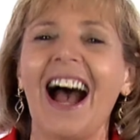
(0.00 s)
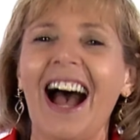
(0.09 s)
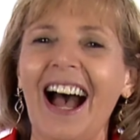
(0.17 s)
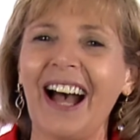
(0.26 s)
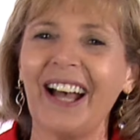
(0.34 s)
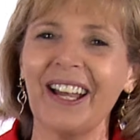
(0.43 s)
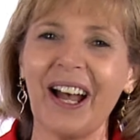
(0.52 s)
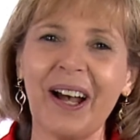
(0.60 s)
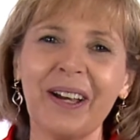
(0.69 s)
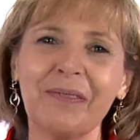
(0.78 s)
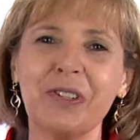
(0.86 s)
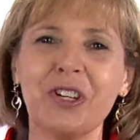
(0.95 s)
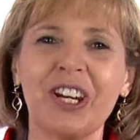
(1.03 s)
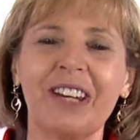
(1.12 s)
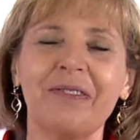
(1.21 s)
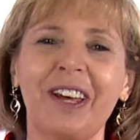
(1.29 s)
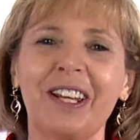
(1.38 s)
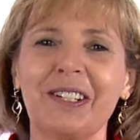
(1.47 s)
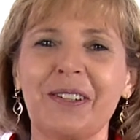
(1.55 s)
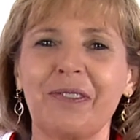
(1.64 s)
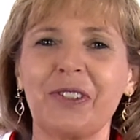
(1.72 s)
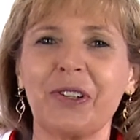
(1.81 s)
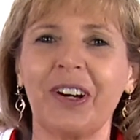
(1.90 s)
Hi, I am Jean Van
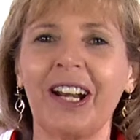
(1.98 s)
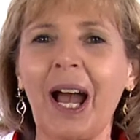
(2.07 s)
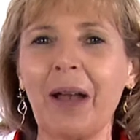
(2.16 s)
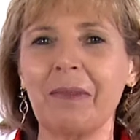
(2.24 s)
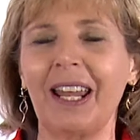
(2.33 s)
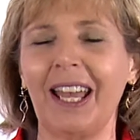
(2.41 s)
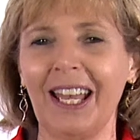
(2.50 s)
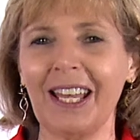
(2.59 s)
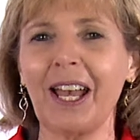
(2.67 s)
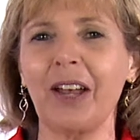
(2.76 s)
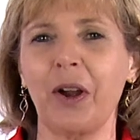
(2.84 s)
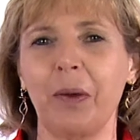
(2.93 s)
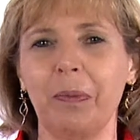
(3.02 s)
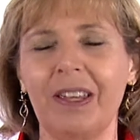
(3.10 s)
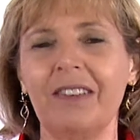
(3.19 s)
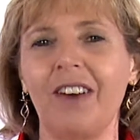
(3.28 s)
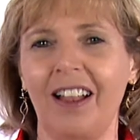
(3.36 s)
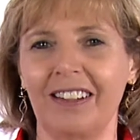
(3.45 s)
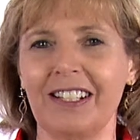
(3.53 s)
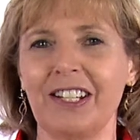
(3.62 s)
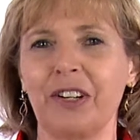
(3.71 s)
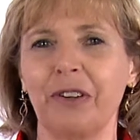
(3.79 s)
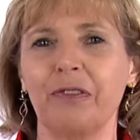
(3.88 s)
Divender and I'm an AARP
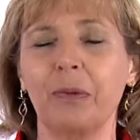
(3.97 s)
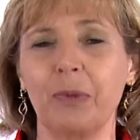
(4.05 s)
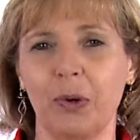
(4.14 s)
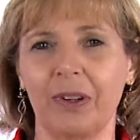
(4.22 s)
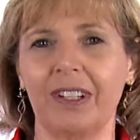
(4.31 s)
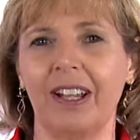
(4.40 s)
volunteer from North